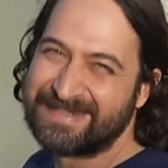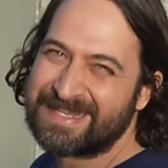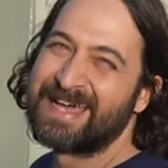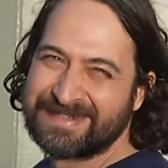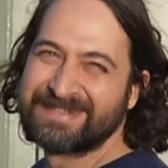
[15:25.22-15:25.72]

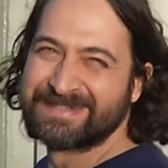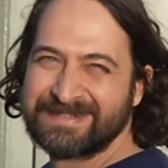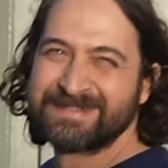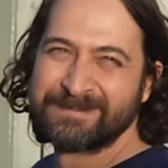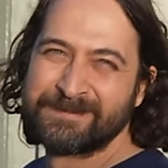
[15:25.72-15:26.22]
Exactly. Because your
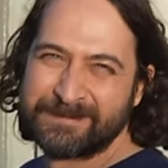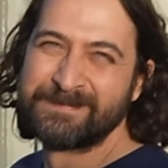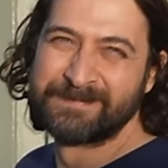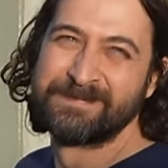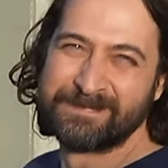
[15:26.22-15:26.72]
car is
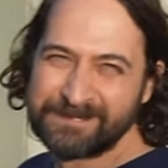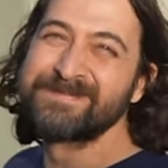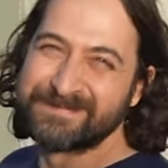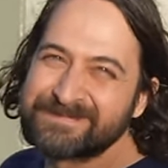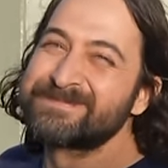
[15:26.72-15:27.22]
Zenki, slammed
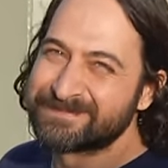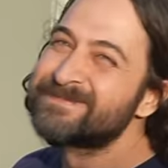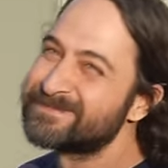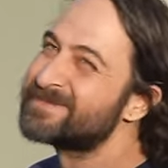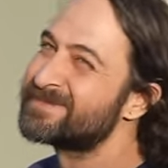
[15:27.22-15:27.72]
on its nuts.